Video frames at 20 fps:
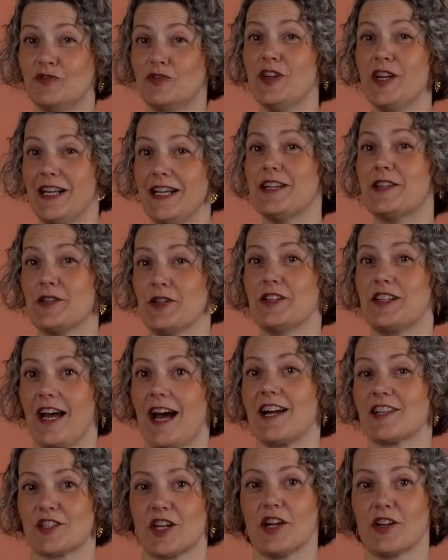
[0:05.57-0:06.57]
really good
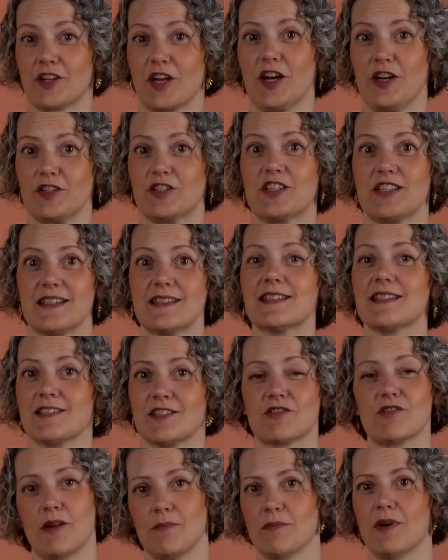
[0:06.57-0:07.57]
agile coaches and
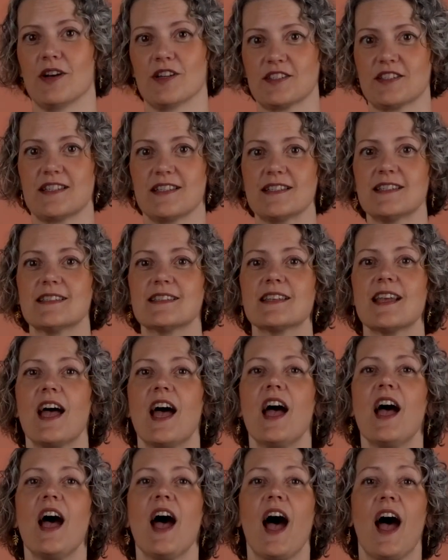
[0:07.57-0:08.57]
scrum masters,
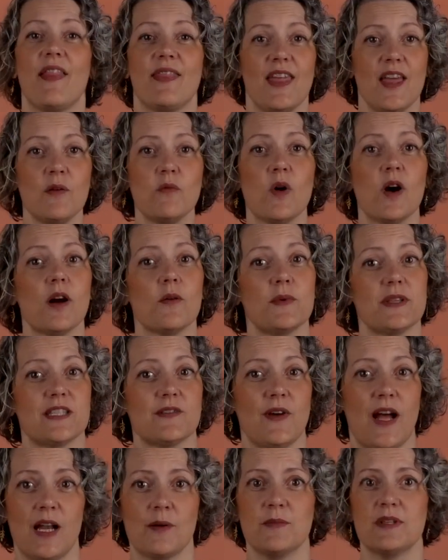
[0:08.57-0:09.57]
and they work with
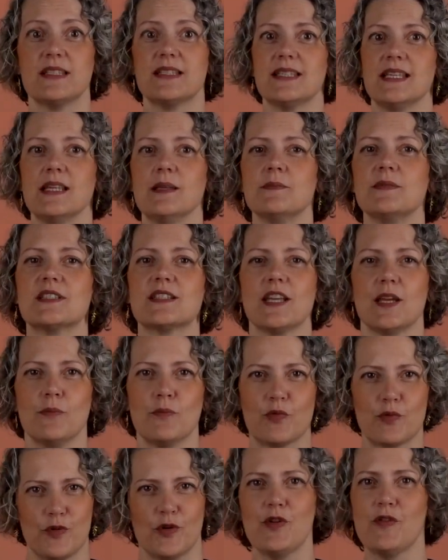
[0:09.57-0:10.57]
development teams to
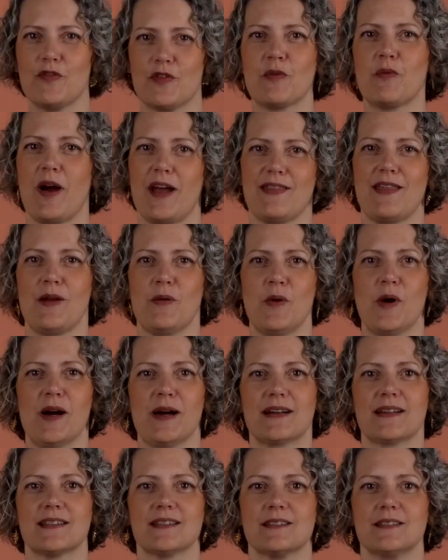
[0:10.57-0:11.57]
improve the way they
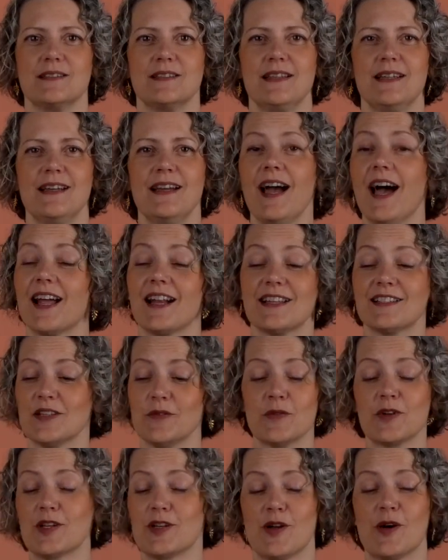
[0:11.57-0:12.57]
work. And I
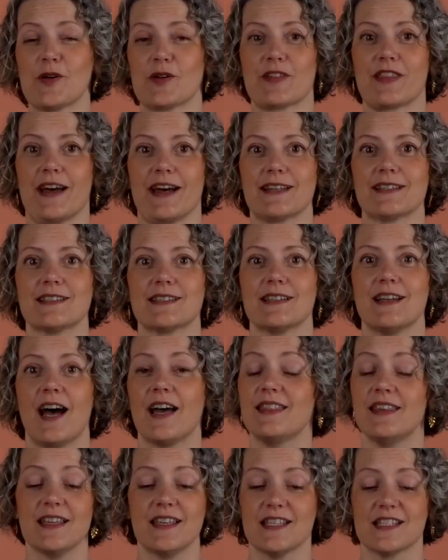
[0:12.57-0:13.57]
don't want to knock that. I
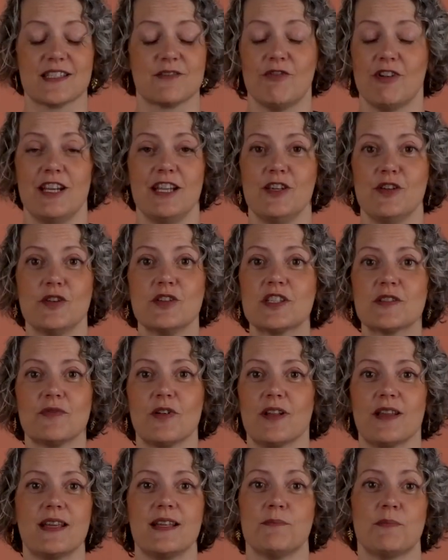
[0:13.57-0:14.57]
think it's really
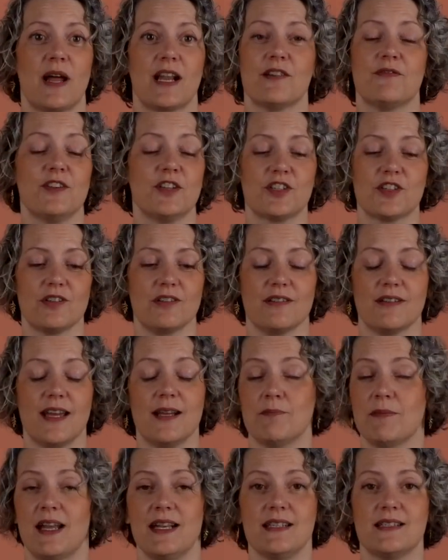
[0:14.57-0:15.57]
useful and beneficial
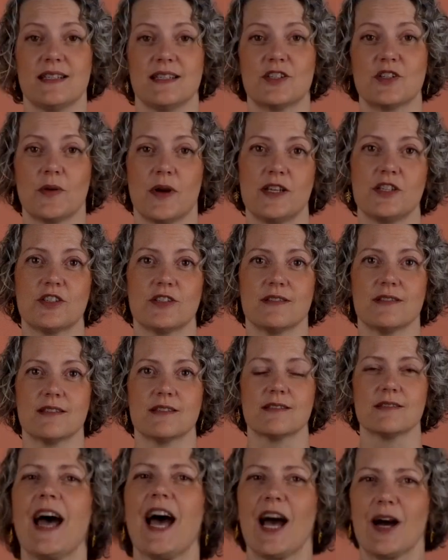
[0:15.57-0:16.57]
in many
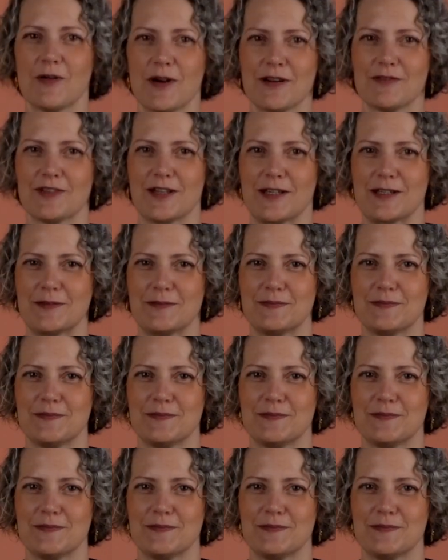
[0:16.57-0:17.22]
situations. However,